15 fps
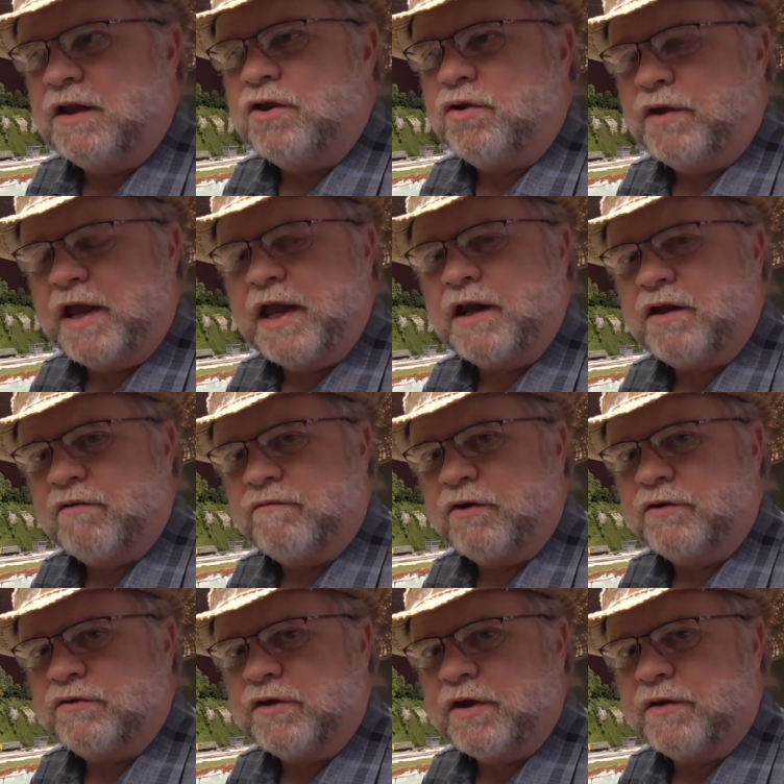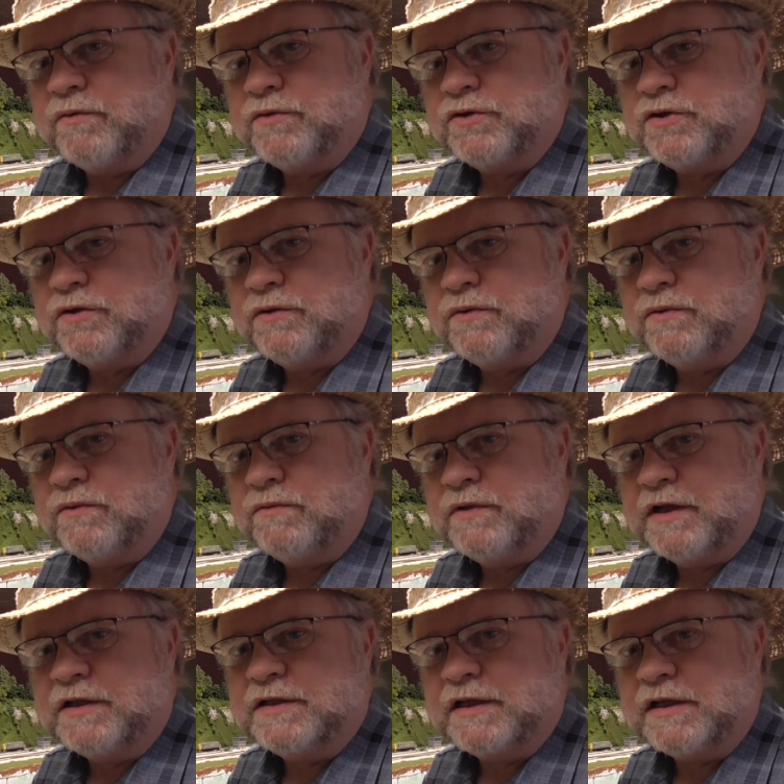you can convert those to
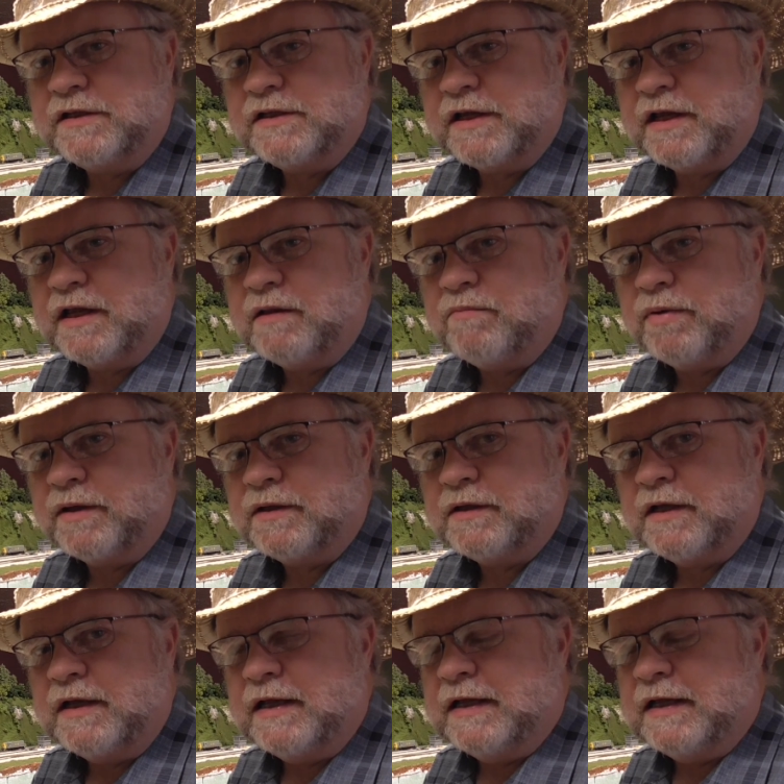DCC, but